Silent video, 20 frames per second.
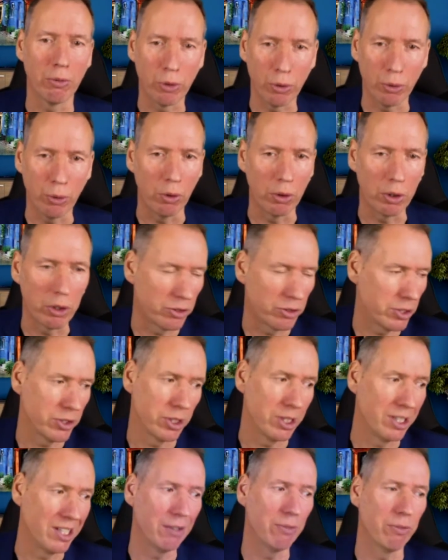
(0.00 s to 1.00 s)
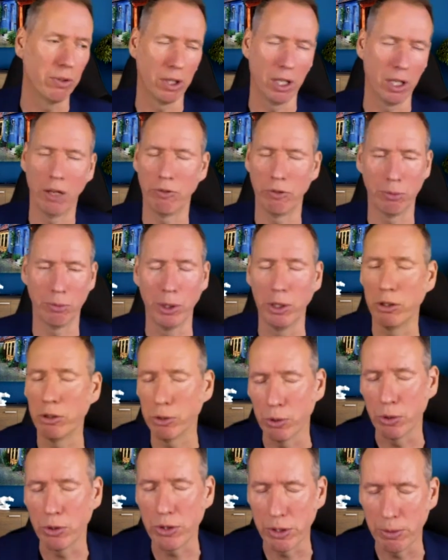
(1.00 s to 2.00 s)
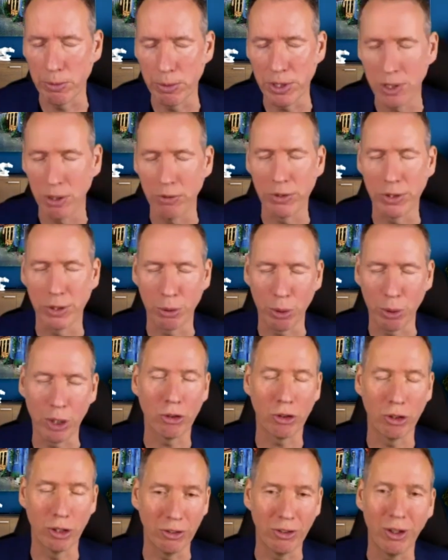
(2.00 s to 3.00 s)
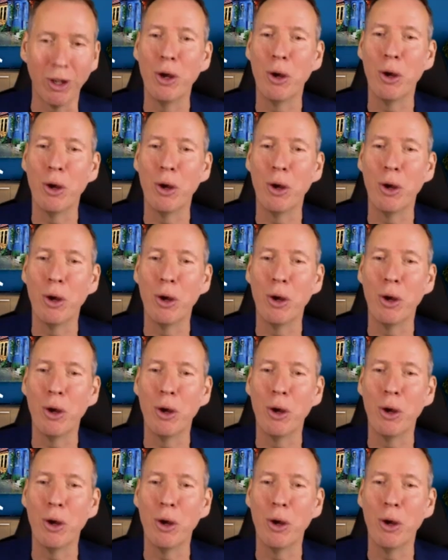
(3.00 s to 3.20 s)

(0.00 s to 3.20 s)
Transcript: talk because it's a given that everybody talks to themselves the question is